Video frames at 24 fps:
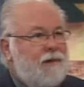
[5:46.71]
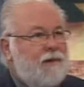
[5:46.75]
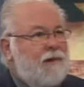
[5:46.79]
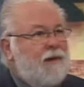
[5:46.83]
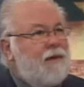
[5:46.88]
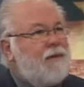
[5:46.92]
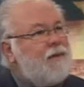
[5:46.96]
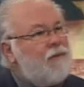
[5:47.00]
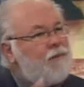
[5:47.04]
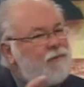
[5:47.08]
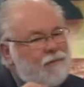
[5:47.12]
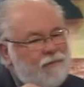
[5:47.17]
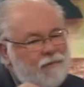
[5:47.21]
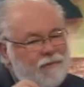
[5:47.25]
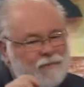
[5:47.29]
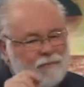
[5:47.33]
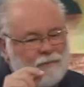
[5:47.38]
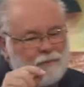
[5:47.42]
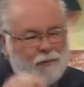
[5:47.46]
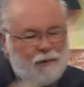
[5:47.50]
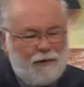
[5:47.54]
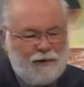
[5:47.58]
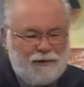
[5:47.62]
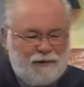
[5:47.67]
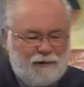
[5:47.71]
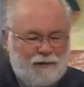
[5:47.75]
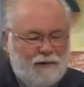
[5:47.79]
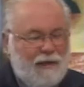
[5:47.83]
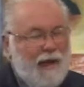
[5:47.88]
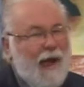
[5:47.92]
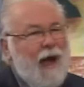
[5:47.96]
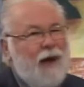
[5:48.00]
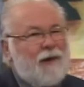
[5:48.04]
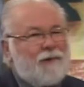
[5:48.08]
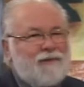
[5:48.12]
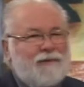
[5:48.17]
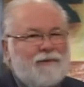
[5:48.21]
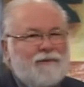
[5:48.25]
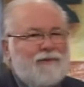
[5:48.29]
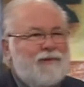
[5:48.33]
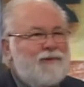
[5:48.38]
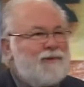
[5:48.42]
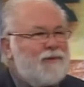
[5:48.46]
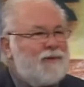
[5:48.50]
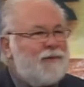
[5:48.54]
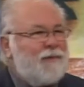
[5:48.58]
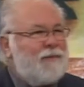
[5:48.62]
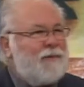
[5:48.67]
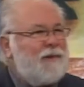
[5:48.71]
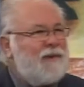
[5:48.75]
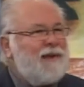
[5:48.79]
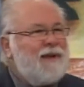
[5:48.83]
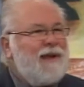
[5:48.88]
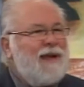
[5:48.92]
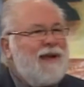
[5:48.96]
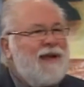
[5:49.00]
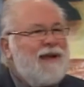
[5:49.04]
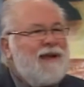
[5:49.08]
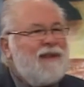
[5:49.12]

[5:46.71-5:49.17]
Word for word: And they will point to the house of Israel, but